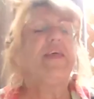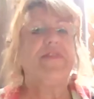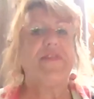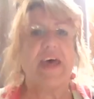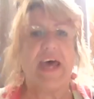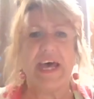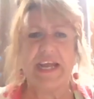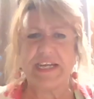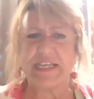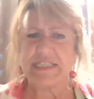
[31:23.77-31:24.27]

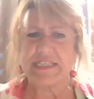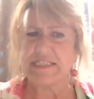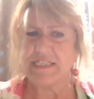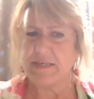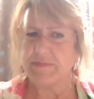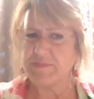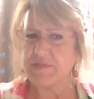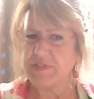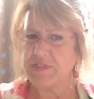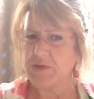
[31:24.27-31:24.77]
That is
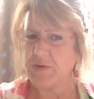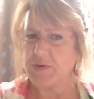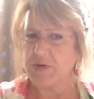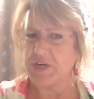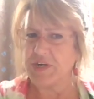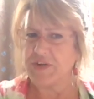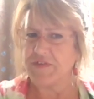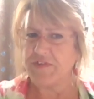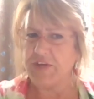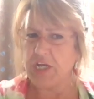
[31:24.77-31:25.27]
some
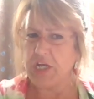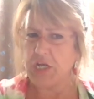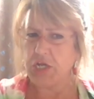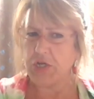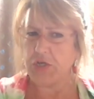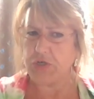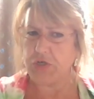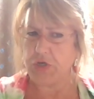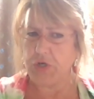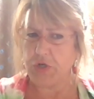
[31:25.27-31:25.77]
sort of
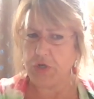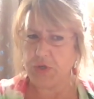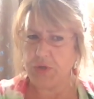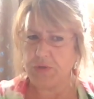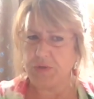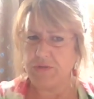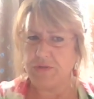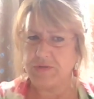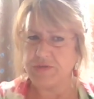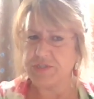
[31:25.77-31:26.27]

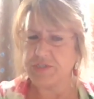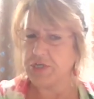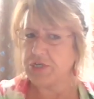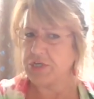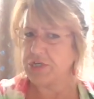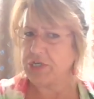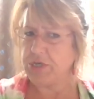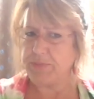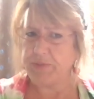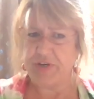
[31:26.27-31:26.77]
news,
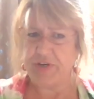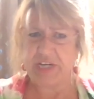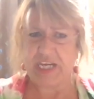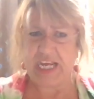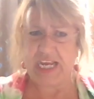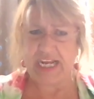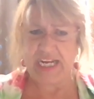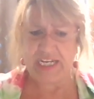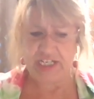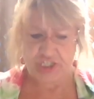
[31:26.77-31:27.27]

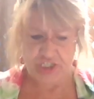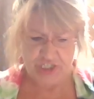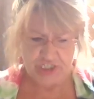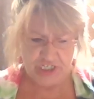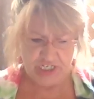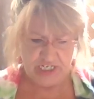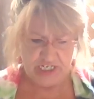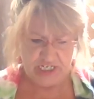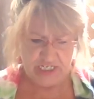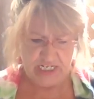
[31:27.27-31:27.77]

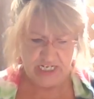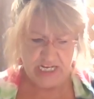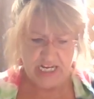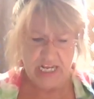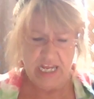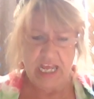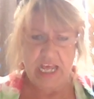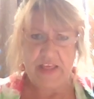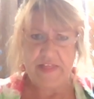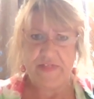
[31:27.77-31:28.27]
communication
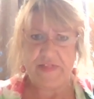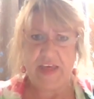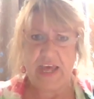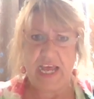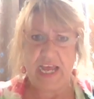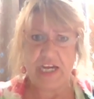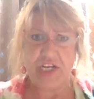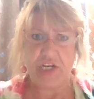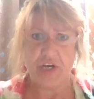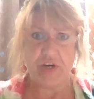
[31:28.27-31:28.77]

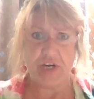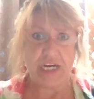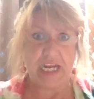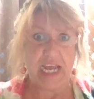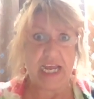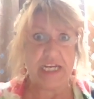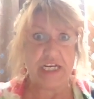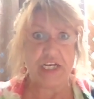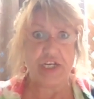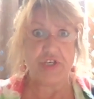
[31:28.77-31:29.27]
that you're
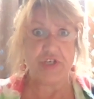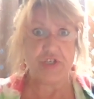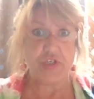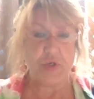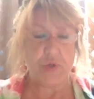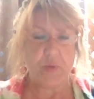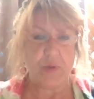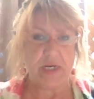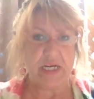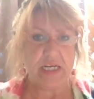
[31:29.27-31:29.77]

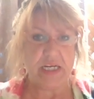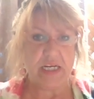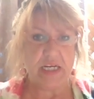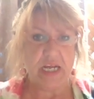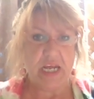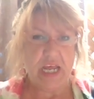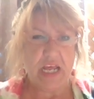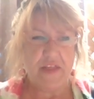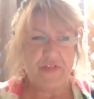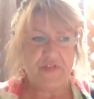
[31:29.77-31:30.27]
doing
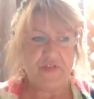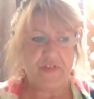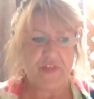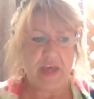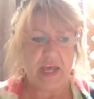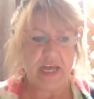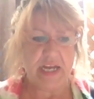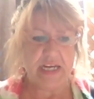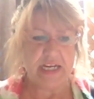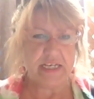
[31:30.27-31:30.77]

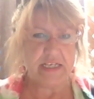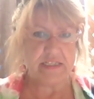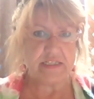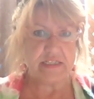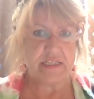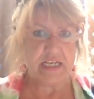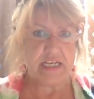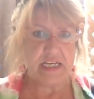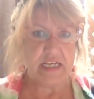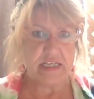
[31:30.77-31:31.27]
that
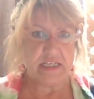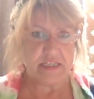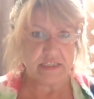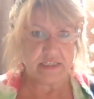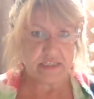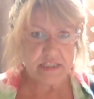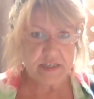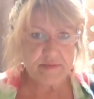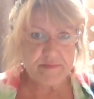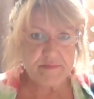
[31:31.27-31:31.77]

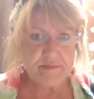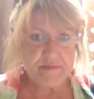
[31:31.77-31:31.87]
is